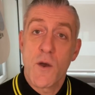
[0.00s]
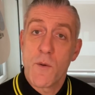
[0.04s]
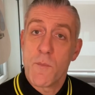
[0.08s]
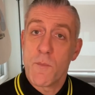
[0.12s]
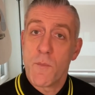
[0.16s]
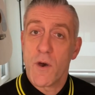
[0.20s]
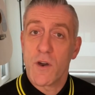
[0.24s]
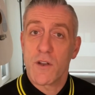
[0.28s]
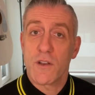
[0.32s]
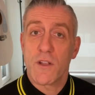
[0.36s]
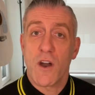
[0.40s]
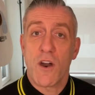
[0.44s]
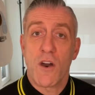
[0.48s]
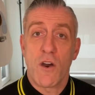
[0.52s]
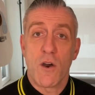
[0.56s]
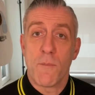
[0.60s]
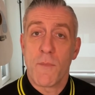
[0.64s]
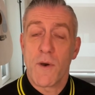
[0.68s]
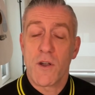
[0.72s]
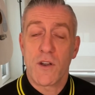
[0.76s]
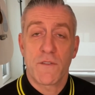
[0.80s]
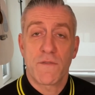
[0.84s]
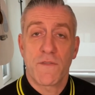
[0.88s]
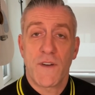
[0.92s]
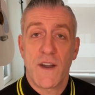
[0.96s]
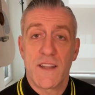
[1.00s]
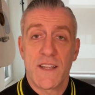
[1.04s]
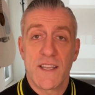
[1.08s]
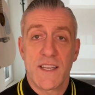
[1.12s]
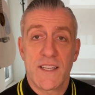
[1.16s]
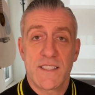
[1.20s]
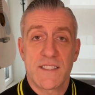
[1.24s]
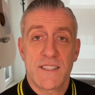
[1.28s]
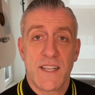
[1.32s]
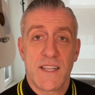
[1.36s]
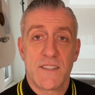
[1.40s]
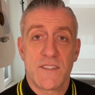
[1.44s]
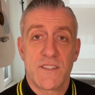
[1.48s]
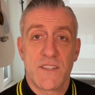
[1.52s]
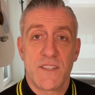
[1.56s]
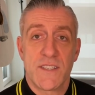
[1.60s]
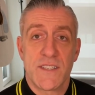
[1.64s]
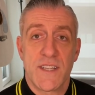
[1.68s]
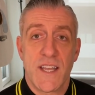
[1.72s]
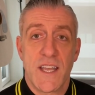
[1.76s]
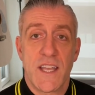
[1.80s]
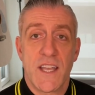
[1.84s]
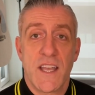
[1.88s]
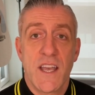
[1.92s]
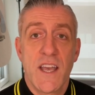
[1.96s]
mod or modify the extension
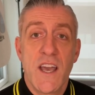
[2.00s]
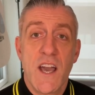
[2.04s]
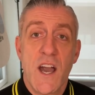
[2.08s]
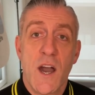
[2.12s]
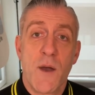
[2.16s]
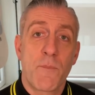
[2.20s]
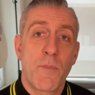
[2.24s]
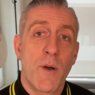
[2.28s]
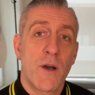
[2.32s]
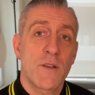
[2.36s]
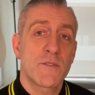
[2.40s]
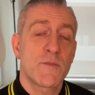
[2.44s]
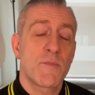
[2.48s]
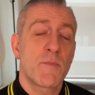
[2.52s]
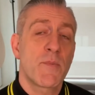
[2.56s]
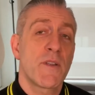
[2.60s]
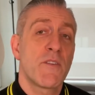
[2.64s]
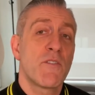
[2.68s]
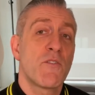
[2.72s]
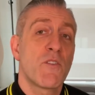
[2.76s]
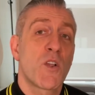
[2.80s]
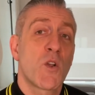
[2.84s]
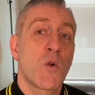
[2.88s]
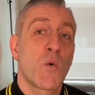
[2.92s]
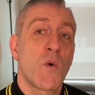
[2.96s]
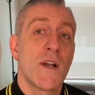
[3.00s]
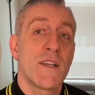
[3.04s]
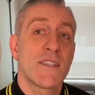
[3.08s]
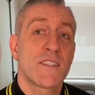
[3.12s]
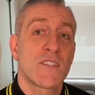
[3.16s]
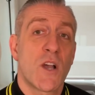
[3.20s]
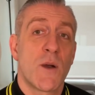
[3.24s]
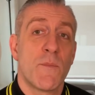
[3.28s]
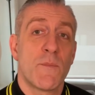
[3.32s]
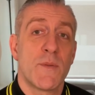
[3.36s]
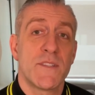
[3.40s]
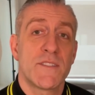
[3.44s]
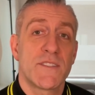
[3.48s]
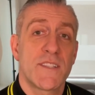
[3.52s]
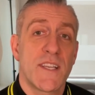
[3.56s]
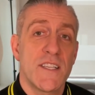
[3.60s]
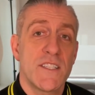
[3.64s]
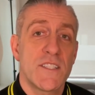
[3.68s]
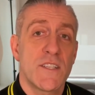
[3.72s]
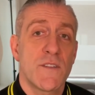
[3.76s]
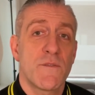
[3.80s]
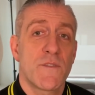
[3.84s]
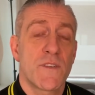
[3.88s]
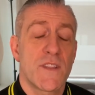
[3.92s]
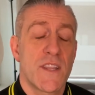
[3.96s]
date and possibly request
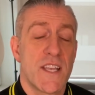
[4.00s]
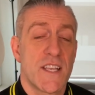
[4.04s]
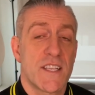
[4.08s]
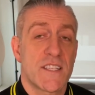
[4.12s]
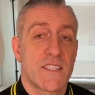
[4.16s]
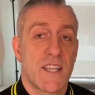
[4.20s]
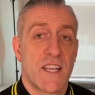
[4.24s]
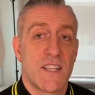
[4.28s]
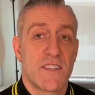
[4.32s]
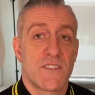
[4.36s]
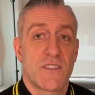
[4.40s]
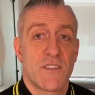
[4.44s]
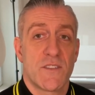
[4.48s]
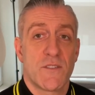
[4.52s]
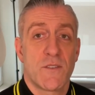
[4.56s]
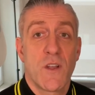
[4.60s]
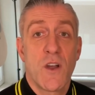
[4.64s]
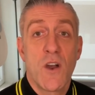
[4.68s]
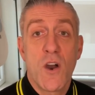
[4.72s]
compensation for the extension